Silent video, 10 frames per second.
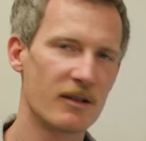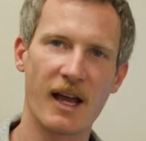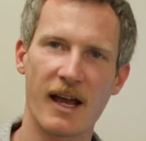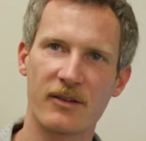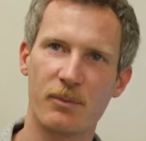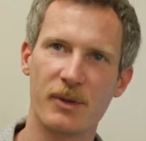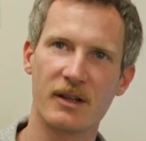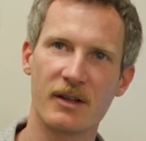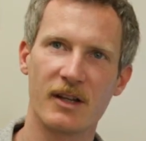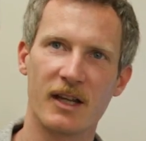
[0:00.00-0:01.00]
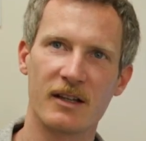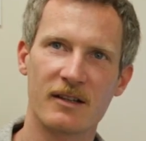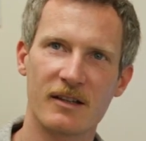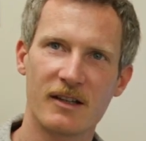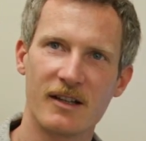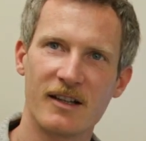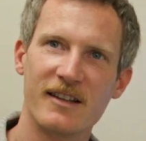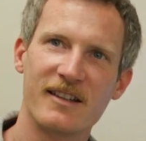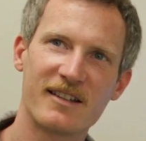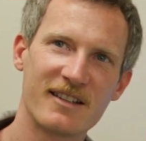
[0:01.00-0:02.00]
has been that
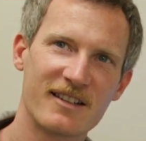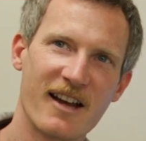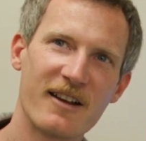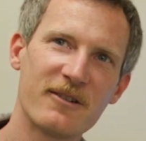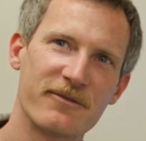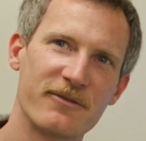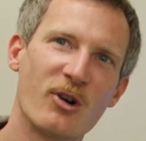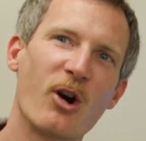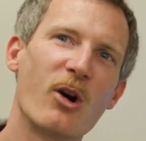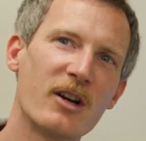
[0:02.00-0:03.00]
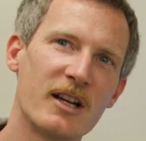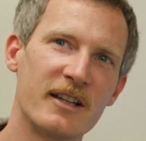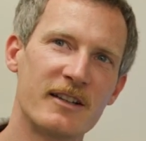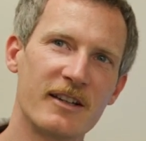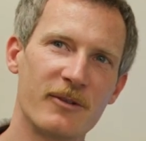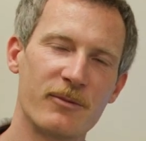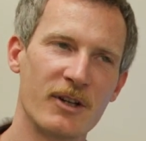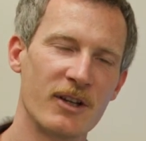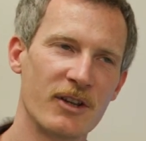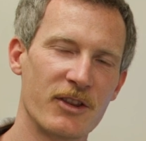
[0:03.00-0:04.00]
this is kind of correlating
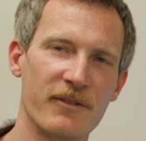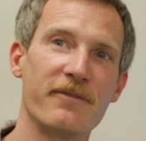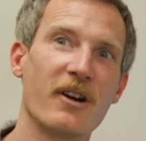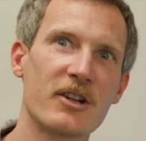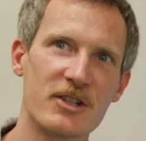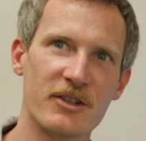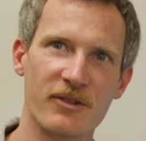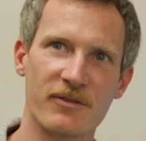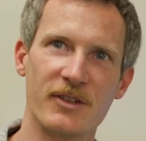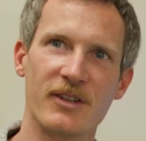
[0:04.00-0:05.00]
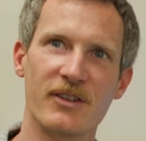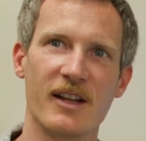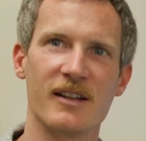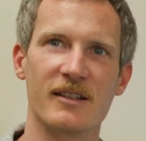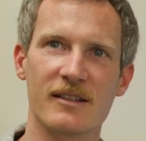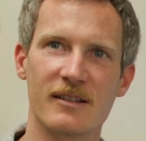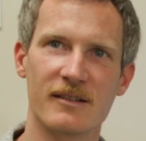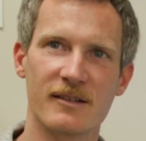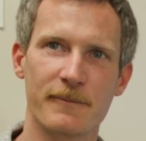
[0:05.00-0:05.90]
with the functions of these cells.